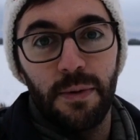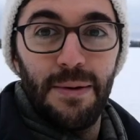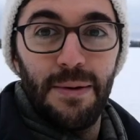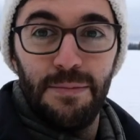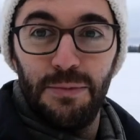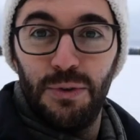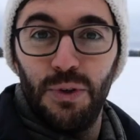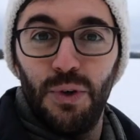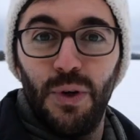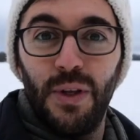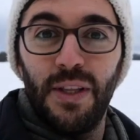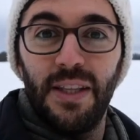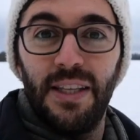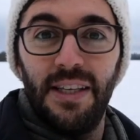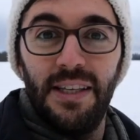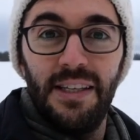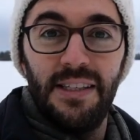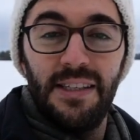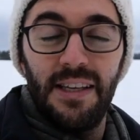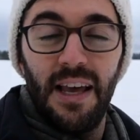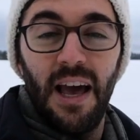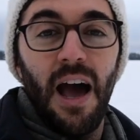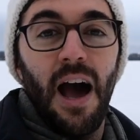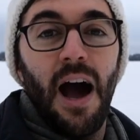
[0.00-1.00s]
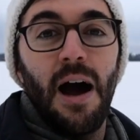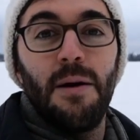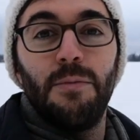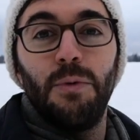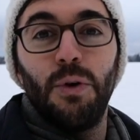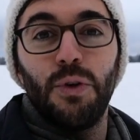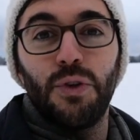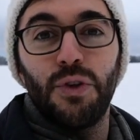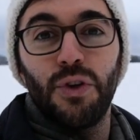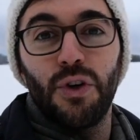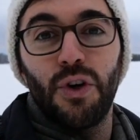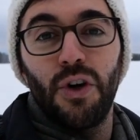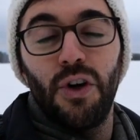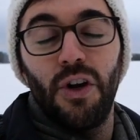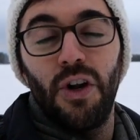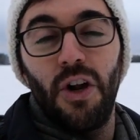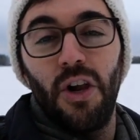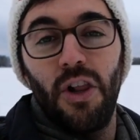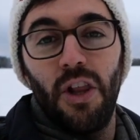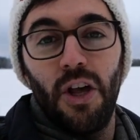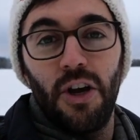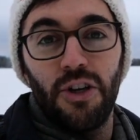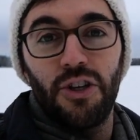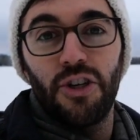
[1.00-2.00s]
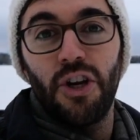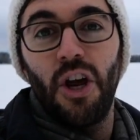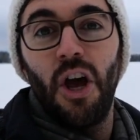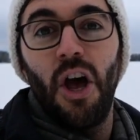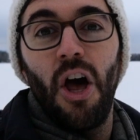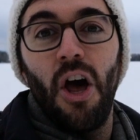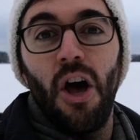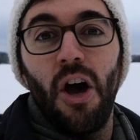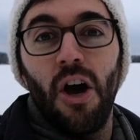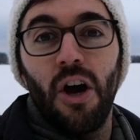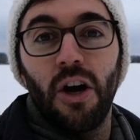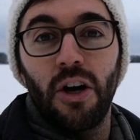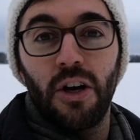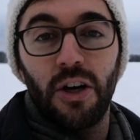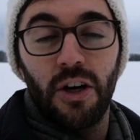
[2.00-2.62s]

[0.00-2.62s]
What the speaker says: I'm doing this, I'm also going to launch a